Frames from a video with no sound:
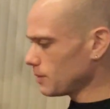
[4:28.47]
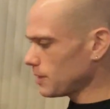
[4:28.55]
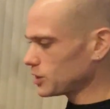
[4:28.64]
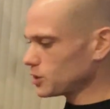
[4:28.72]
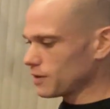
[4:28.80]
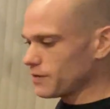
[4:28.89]
I'm
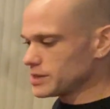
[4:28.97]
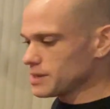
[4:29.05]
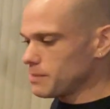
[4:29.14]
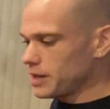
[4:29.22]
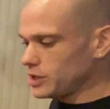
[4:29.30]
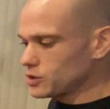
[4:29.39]
not sure if it's
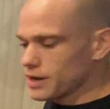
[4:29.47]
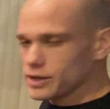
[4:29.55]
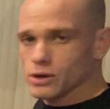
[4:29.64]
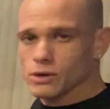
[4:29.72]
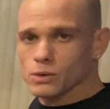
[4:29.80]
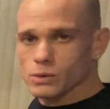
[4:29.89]
the mini
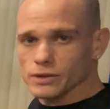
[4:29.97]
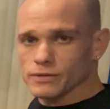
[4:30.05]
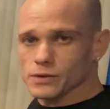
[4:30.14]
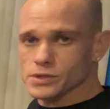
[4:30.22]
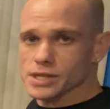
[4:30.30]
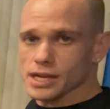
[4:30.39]
Draco or the
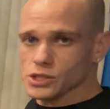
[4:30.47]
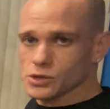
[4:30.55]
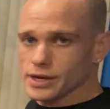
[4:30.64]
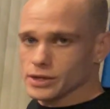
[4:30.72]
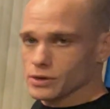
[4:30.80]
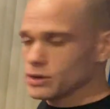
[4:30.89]
full-size
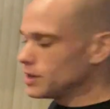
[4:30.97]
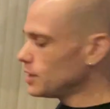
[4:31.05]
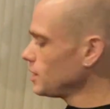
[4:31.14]
Draco,